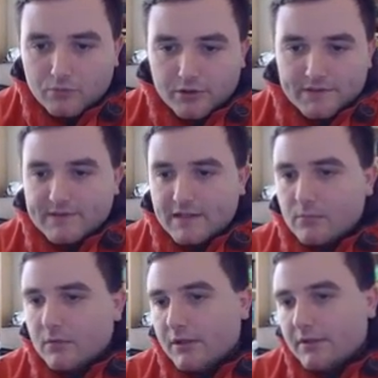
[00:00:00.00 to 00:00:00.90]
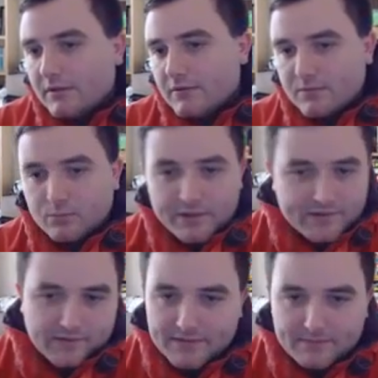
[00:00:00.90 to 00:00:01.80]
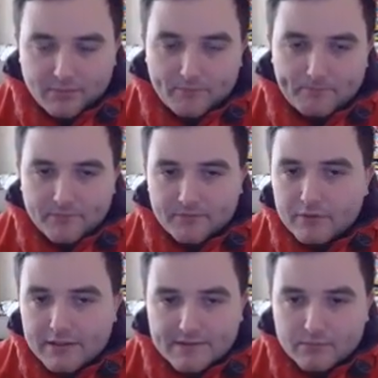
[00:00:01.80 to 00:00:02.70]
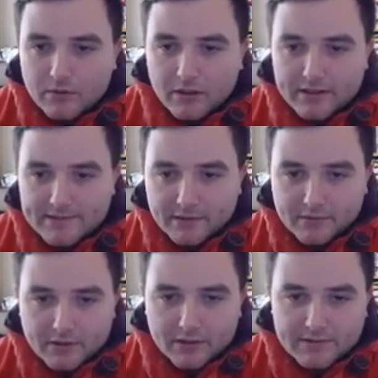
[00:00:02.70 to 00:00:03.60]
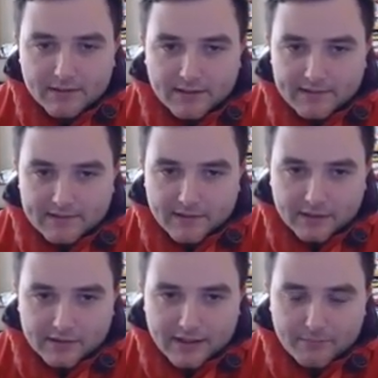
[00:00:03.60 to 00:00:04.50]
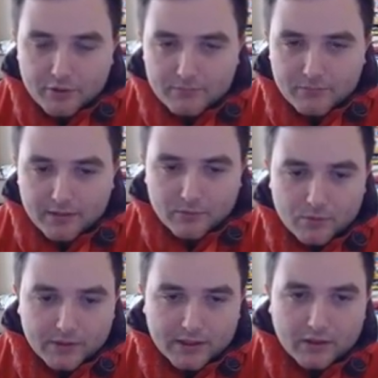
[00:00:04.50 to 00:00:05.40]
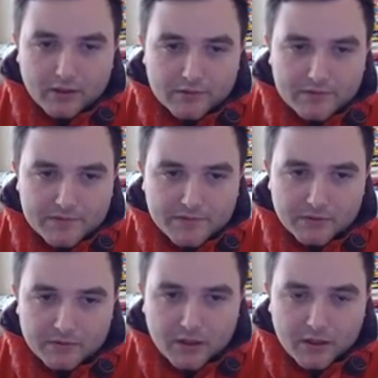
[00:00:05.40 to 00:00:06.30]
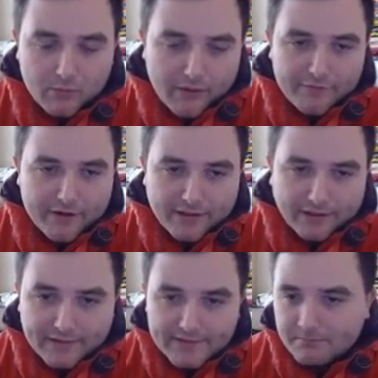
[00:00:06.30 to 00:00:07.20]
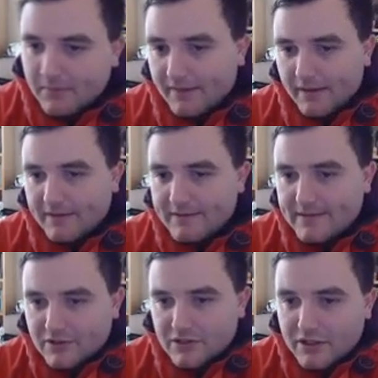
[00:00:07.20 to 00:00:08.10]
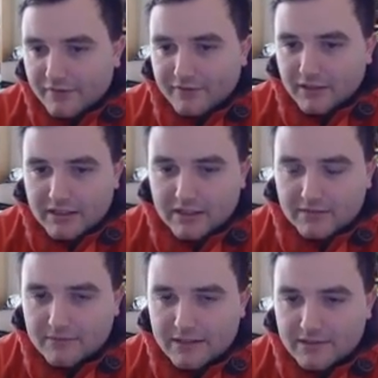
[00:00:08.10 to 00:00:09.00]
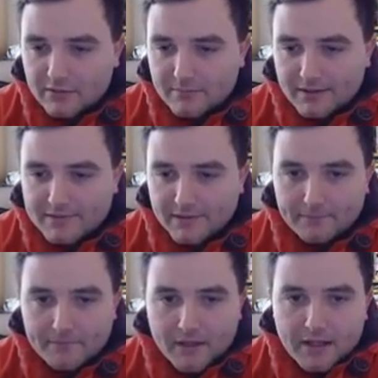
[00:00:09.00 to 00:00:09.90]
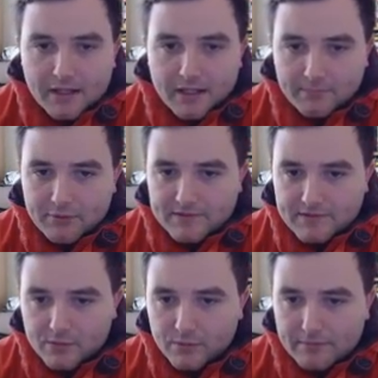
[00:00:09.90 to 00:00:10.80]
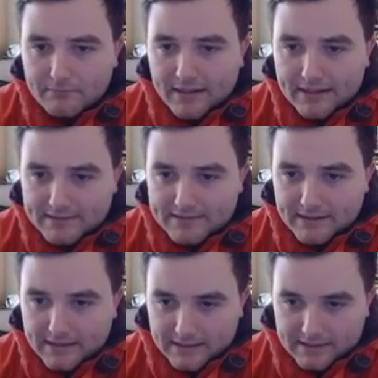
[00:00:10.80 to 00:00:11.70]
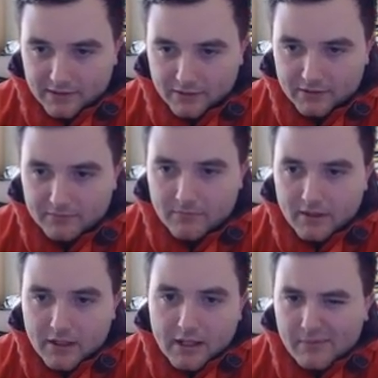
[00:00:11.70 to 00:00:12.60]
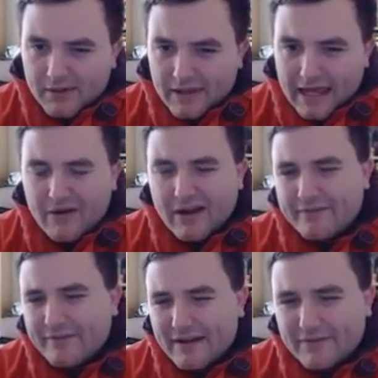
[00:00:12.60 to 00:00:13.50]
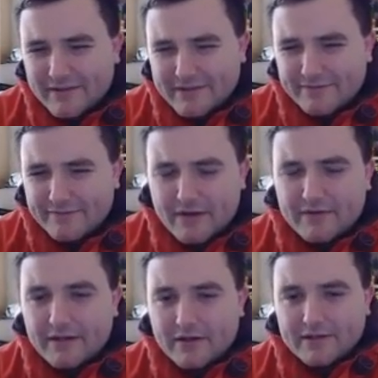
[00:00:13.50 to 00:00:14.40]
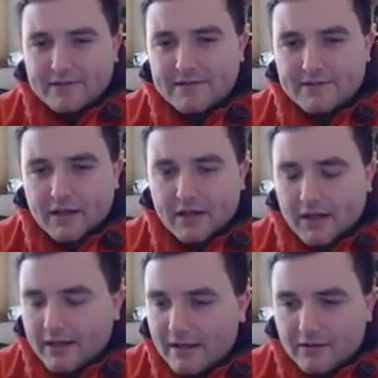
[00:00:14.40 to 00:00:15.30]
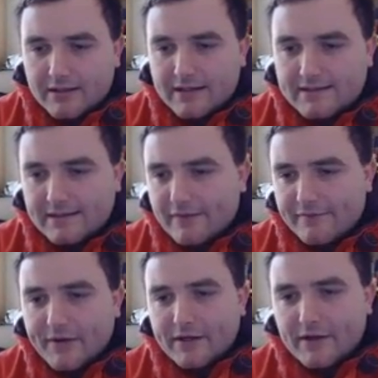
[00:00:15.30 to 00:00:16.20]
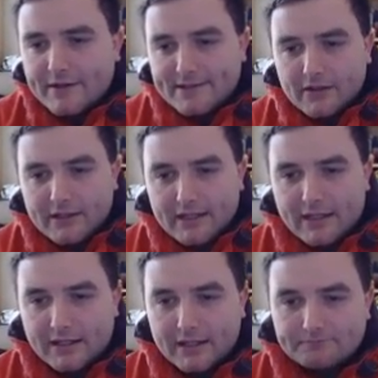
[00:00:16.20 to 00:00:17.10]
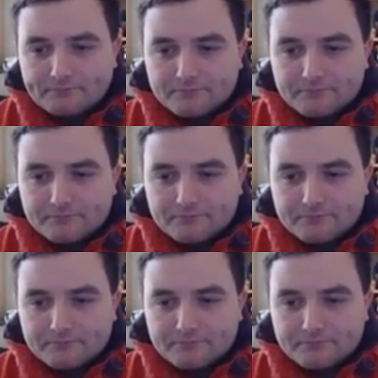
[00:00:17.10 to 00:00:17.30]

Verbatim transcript: Rook to c one just wins on the spot. The reason why it's so good is I can now put my queen onto, well, I'm threatening this, and there's actually nothing he can really do about it. He puts his queen back to e two, but now I found this very nice, uh, calculated out a very nice line here.